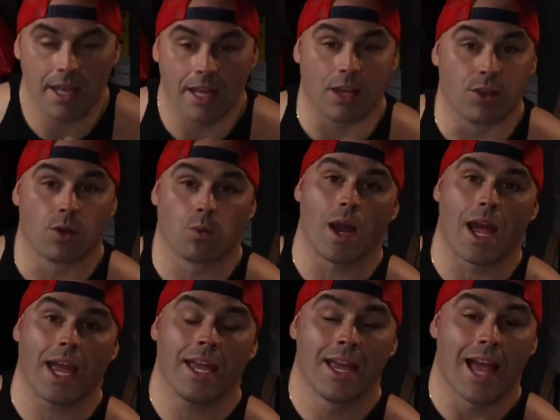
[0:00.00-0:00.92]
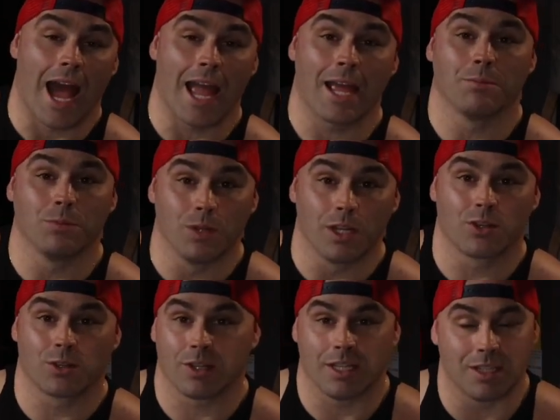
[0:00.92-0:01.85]
either way i am
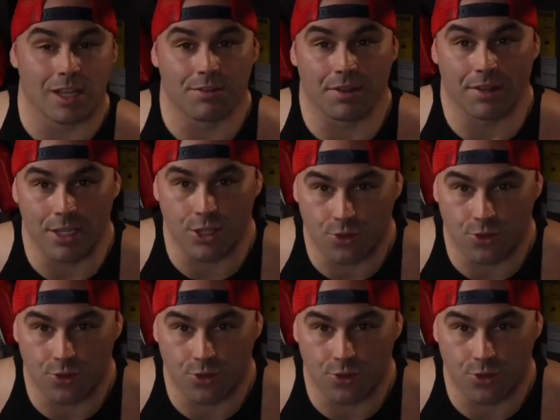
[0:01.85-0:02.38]
literally living the